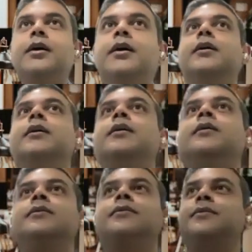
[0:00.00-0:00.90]

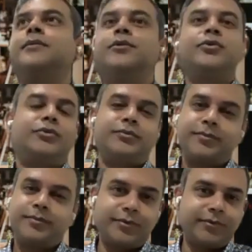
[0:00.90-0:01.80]
uh, no
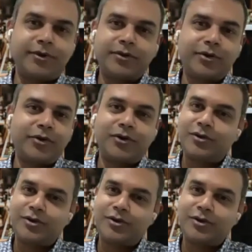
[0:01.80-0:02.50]
no not not not